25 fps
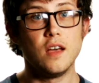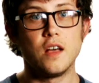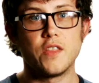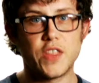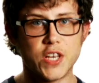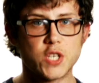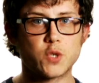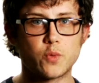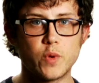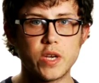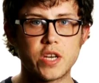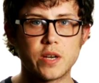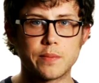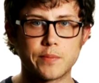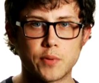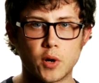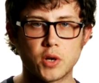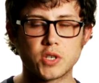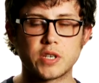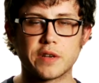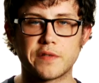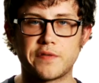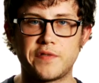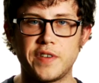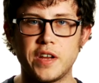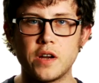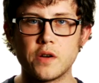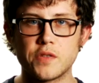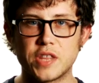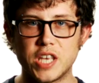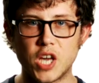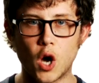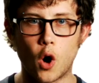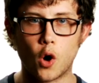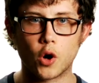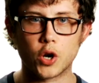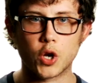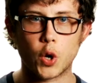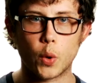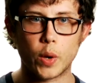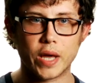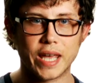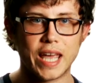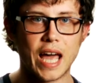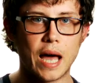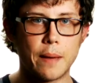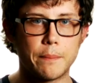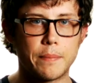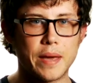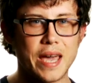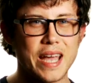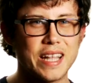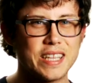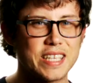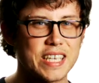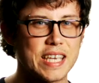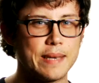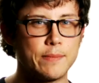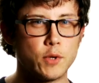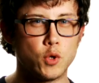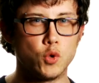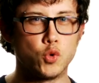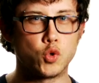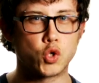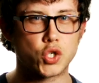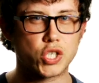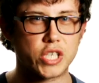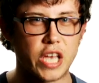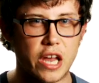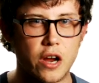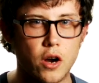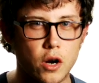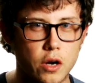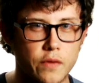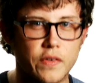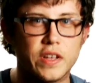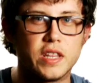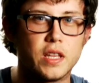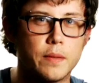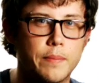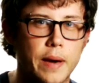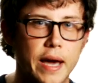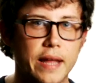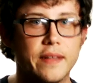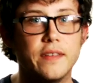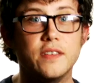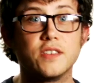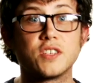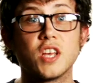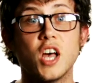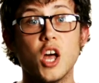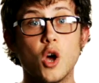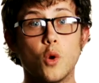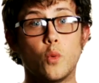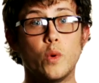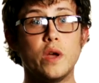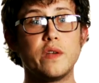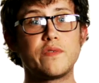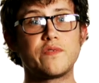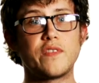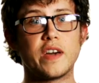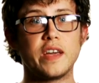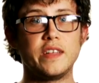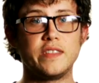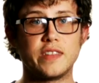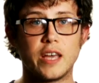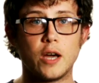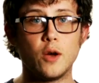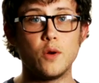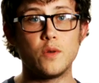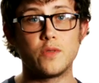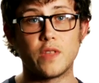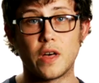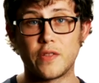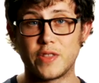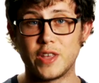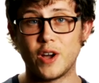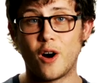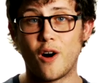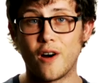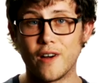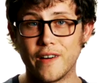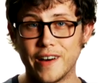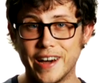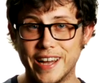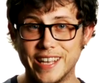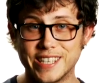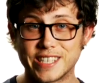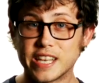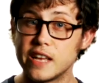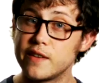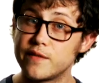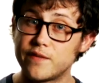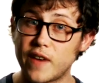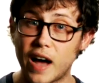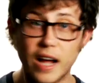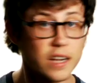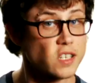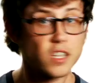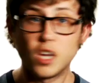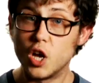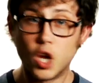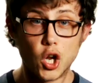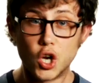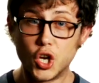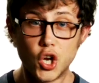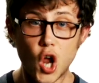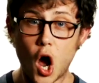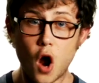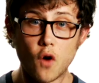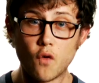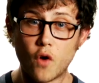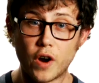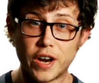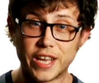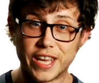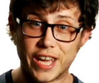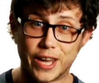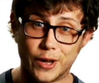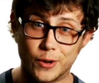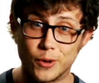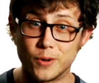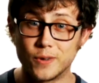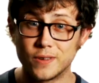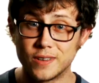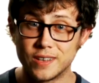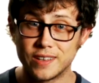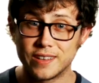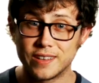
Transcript: This week in Project Fear, the ongoing campaign to keep you scared of independence, we find out that the oil is, in fact, not running out.